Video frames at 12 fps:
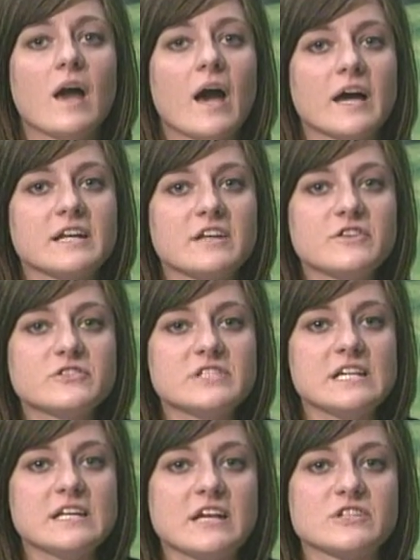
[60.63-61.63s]
Another
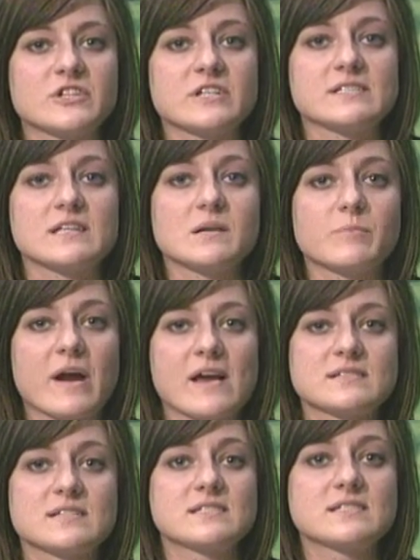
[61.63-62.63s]
teenager is in
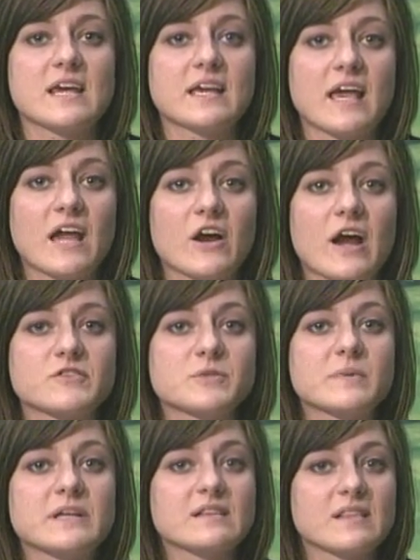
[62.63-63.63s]
Nebraska state care
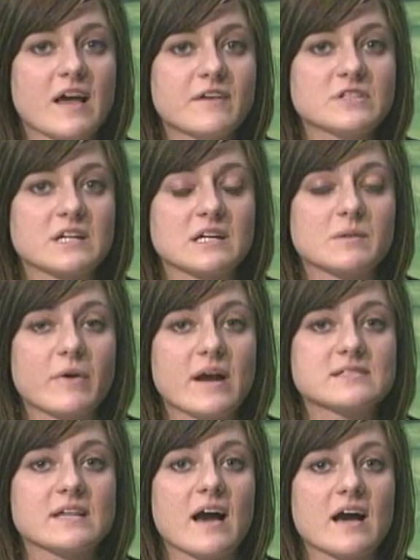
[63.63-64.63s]
after being left at a
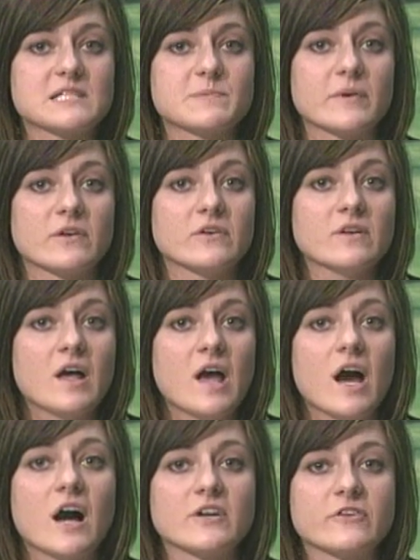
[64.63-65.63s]
Nebraska hospital
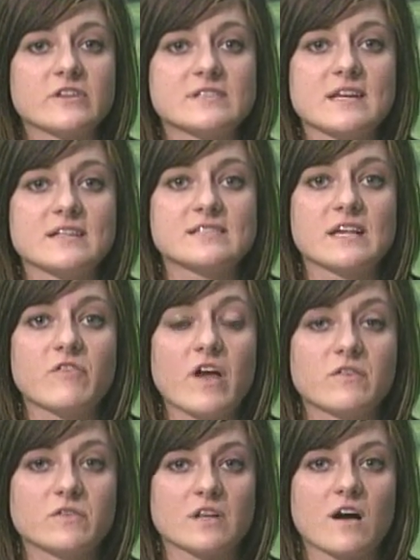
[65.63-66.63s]
under the state safe
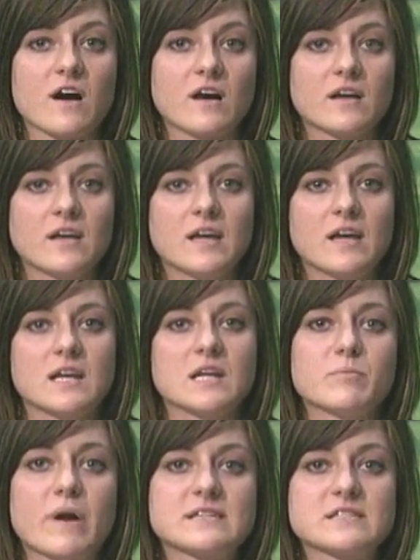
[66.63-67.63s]
haven law.
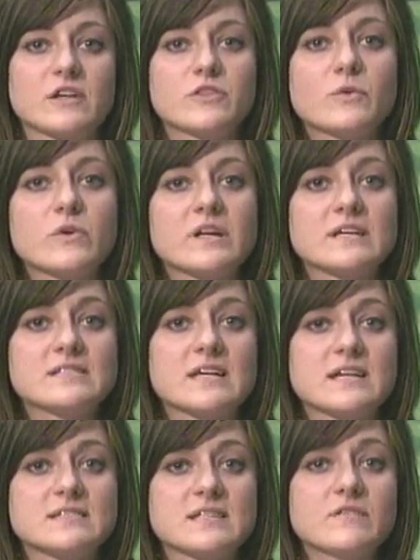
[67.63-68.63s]
Nebraska authorities
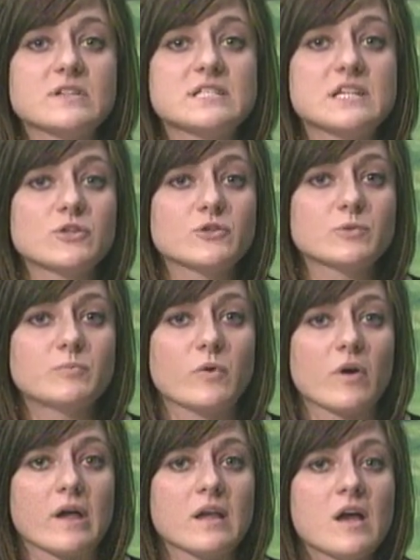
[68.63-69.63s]
say a 17-year-old
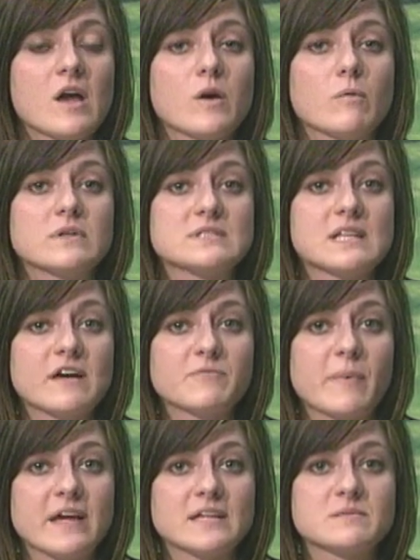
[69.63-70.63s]
boy was
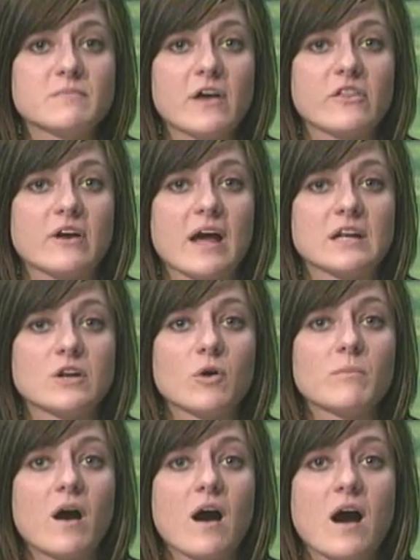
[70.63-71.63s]
left by his mother at an
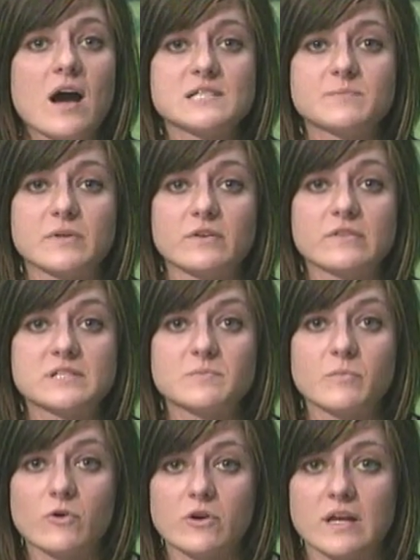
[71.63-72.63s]
Omaha hospital this
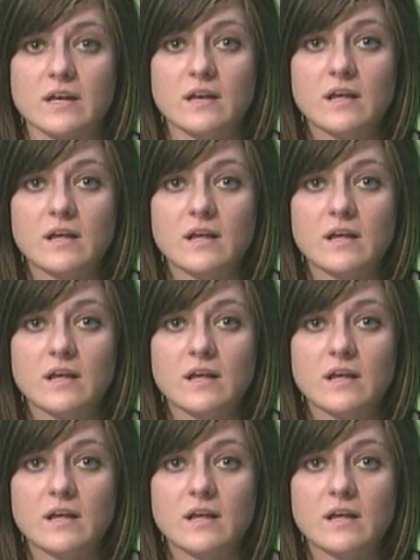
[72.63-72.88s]
morning.